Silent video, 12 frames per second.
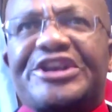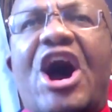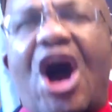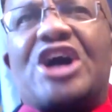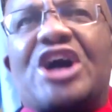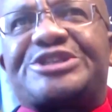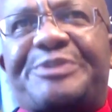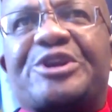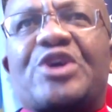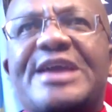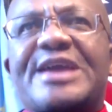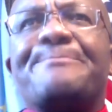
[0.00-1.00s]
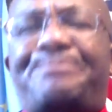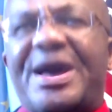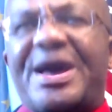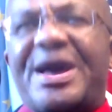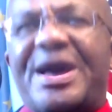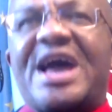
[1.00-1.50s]
the hospital
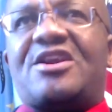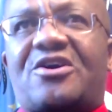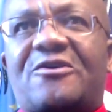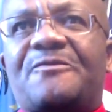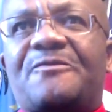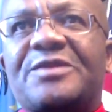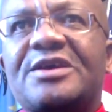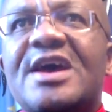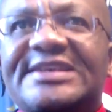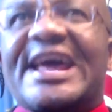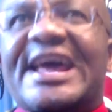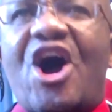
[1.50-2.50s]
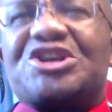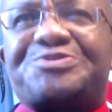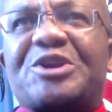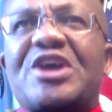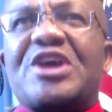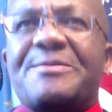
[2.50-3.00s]
in Belo, the
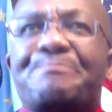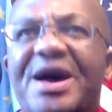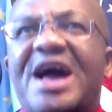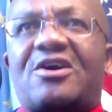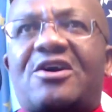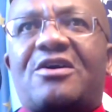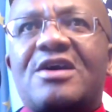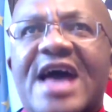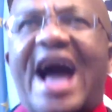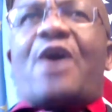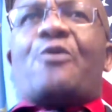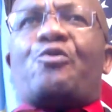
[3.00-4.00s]
hospital in Belo